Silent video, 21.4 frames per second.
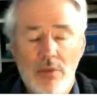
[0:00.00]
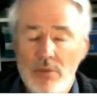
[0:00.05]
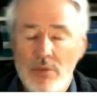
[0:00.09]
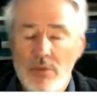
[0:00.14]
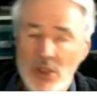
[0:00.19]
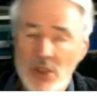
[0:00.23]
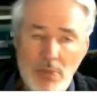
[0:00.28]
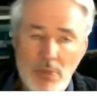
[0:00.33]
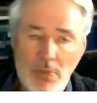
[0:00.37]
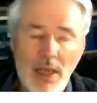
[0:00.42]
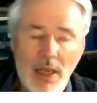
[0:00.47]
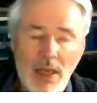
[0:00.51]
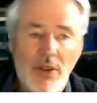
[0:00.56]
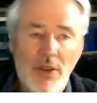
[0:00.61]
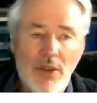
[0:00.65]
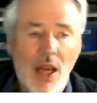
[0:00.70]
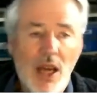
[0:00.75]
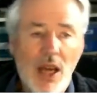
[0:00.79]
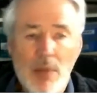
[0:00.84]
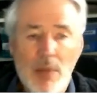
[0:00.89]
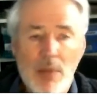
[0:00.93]
spell out the
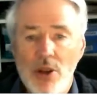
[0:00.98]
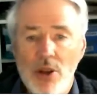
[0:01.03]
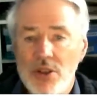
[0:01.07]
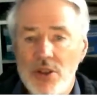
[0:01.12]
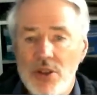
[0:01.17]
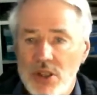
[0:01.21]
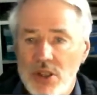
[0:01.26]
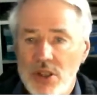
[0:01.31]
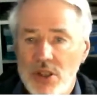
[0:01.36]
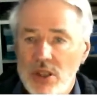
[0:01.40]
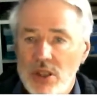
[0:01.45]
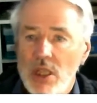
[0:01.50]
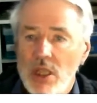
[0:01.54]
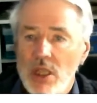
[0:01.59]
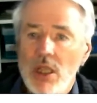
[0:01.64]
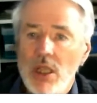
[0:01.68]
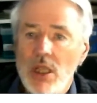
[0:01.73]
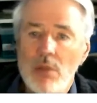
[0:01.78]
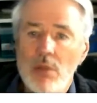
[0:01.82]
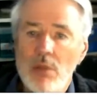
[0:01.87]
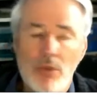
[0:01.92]
hypothesis
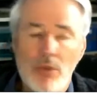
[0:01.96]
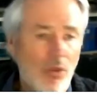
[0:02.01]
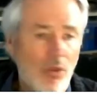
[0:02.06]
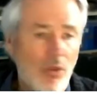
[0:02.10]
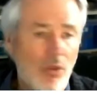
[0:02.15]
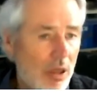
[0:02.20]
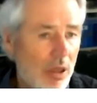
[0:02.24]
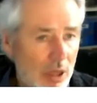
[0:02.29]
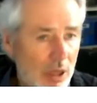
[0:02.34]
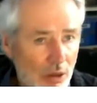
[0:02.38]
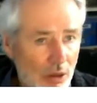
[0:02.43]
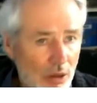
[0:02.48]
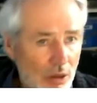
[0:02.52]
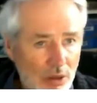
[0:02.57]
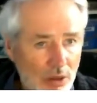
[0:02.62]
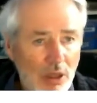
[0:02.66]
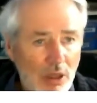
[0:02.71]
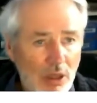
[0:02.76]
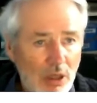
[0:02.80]
before going on